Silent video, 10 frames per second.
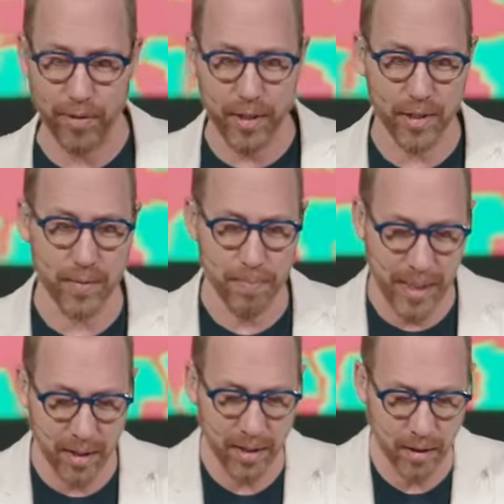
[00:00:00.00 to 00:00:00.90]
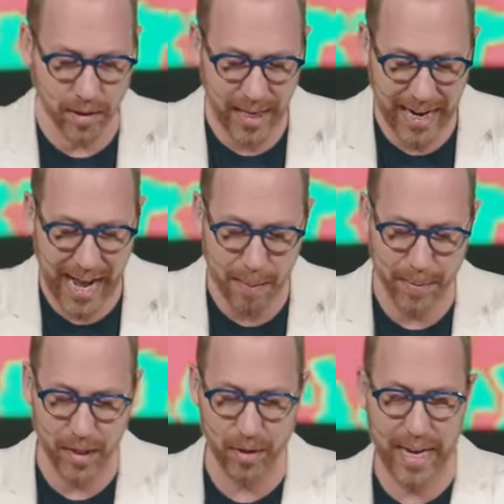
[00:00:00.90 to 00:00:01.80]
there's miracles that
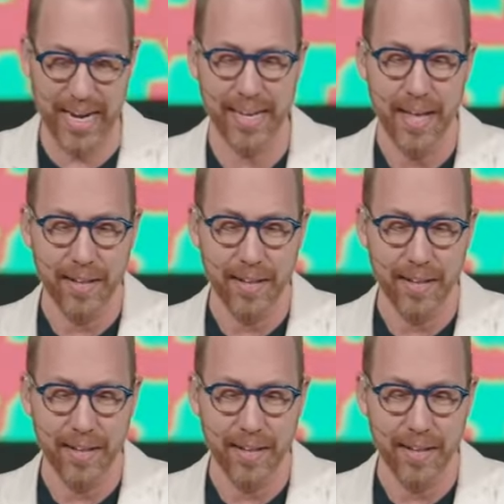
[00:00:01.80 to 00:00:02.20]
happen, okay?